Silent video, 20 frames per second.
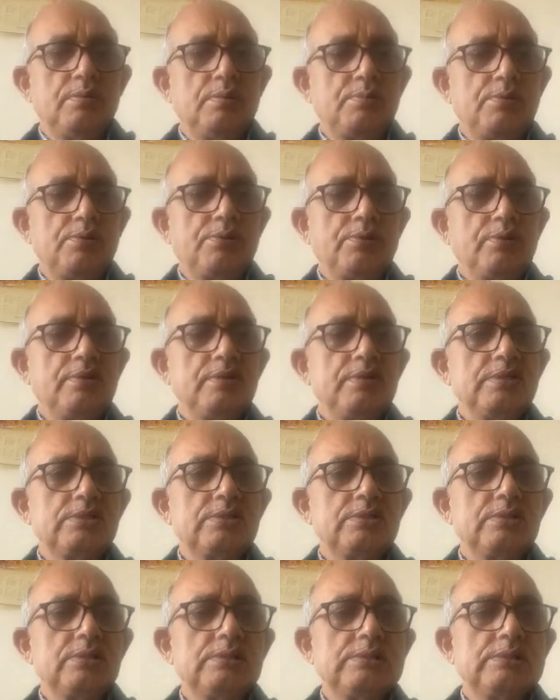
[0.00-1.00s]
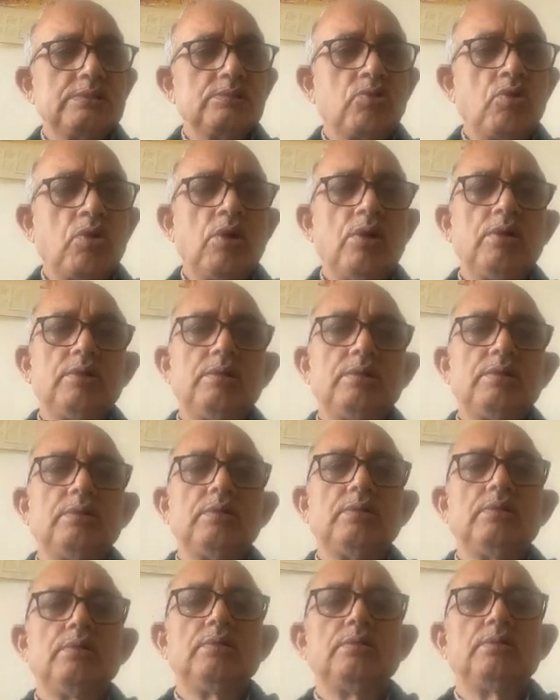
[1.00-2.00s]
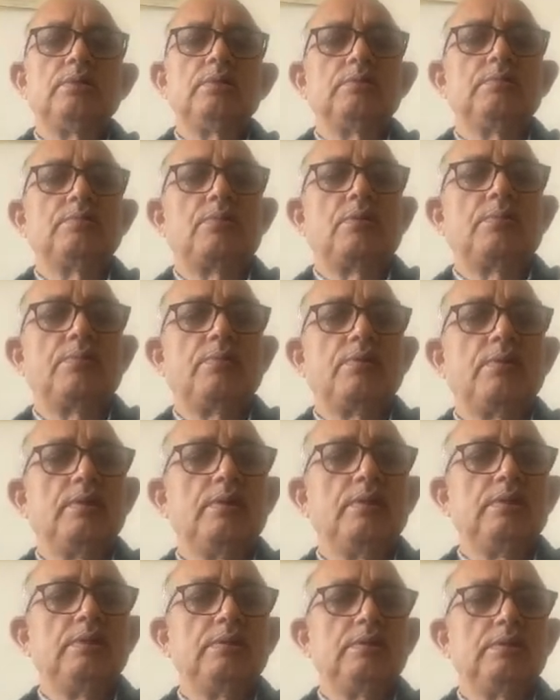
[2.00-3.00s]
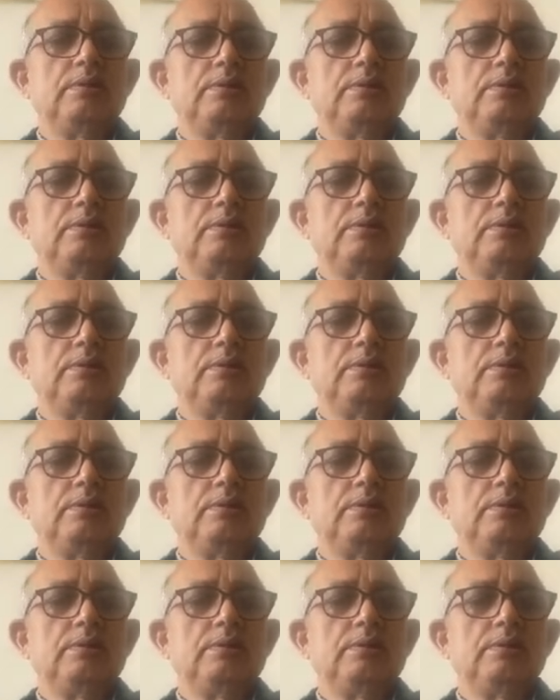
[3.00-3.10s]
protagonist is not properly,